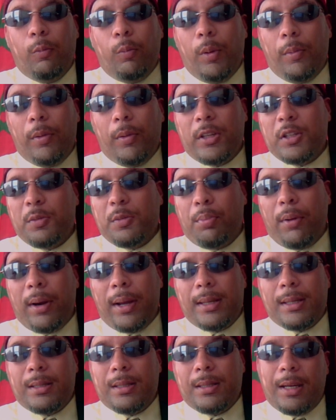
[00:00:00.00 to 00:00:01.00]
We will
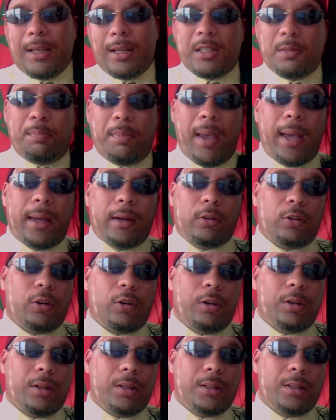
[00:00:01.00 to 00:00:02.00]
express and expand on
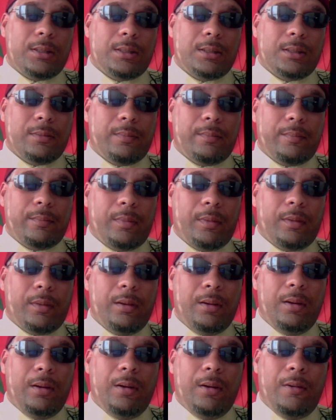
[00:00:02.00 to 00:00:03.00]
all of this.
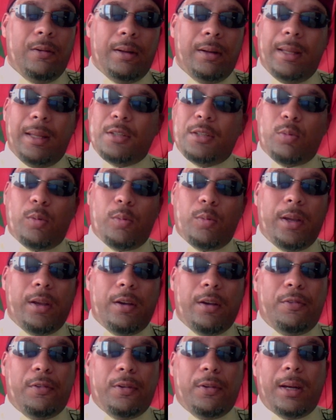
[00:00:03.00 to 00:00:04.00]
And that's what we're
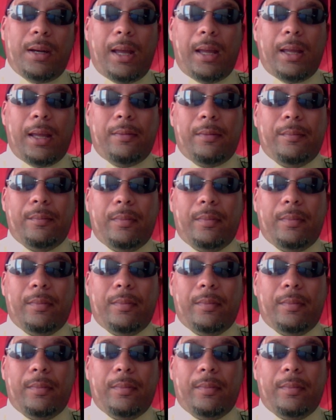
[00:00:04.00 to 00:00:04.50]
here for today.